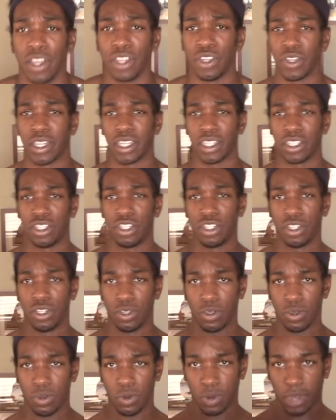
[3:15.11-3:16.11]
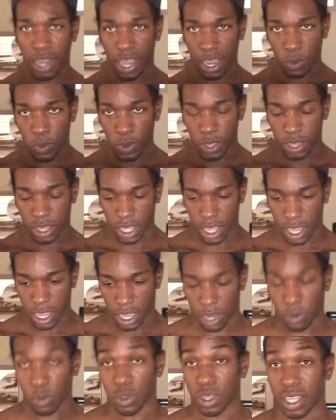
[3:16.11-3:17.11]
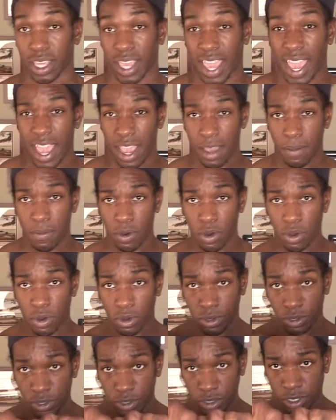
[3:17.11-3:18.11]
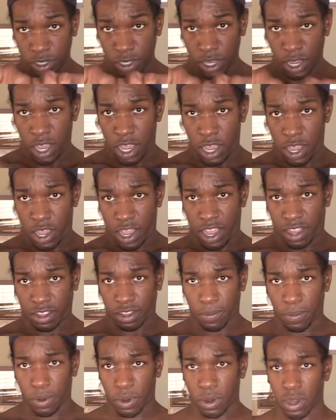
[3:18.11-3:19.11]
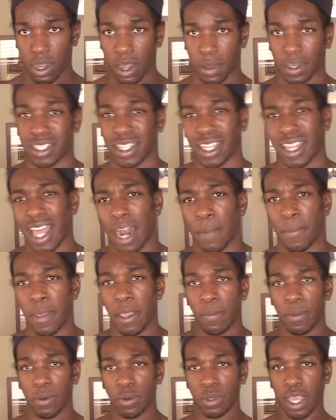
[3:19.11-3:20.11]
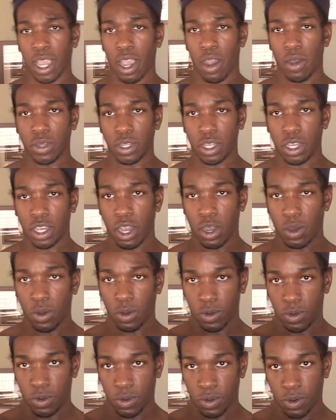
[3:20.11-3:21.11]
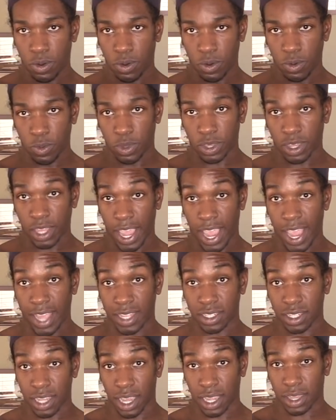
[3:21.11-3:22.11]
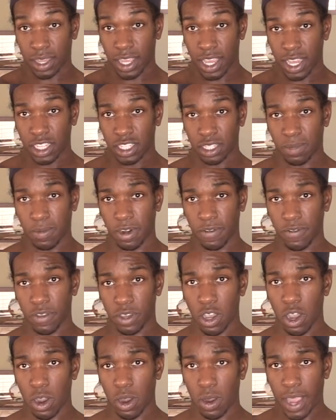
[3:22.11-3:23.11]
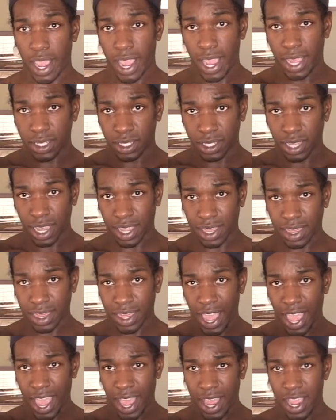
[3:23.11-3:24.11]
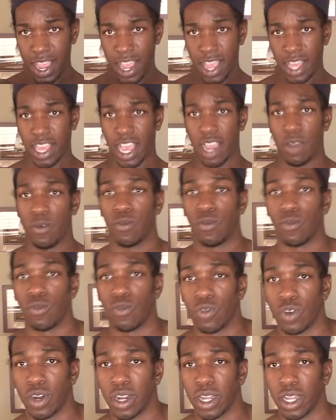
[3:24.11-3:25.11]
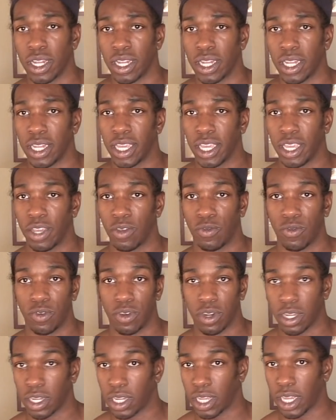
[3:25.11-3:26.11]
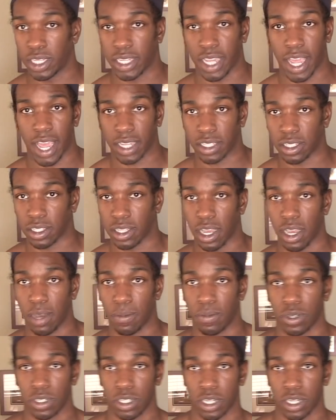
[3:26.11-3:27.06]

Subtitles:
You can do like with the cables, you have to pull up. Cause a lot of people, they only go with the hands like this, but if you go hands like that, that really, really attacks the upper